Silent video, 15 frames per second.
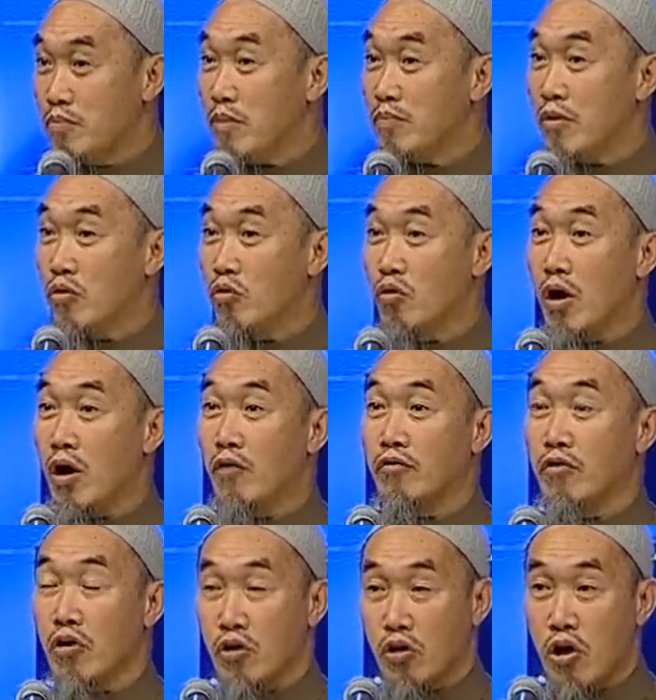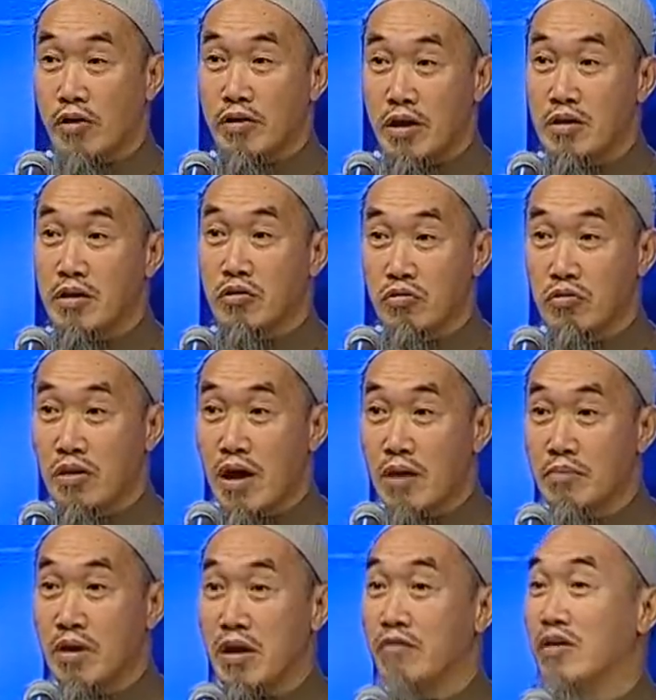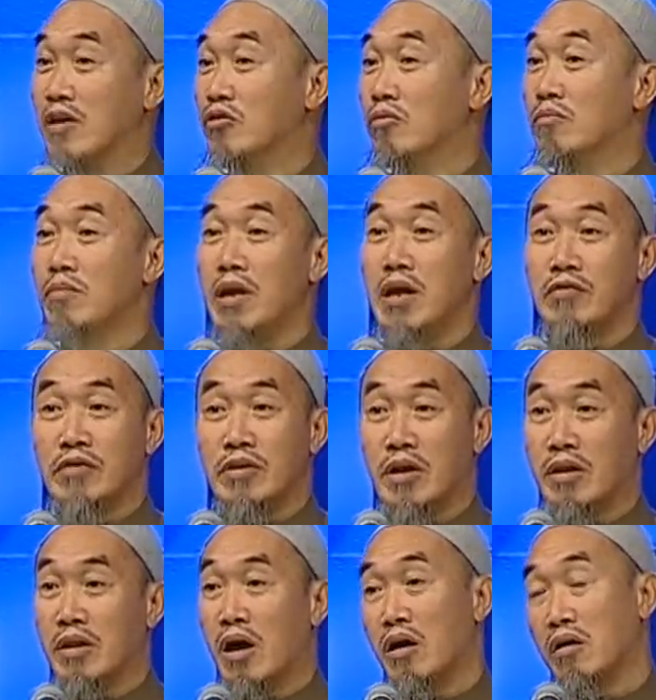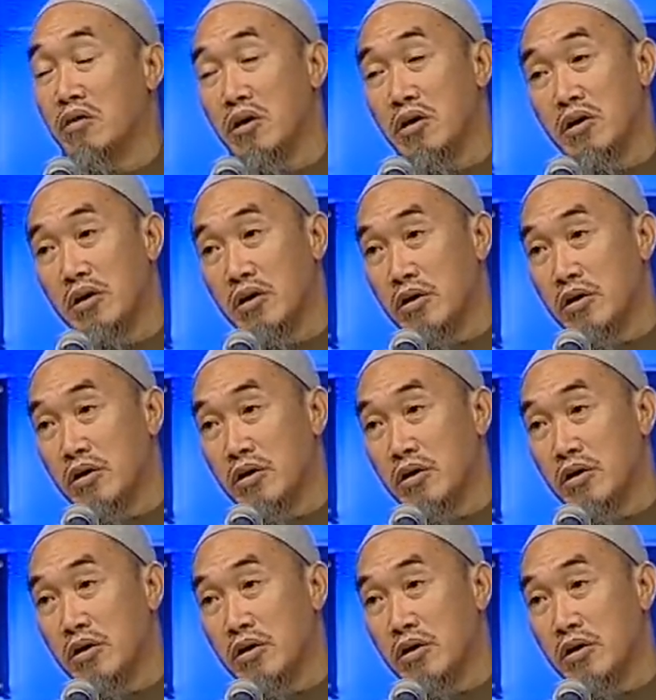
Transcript: The people who have caught in the tsunami, if they don't believe in Allah,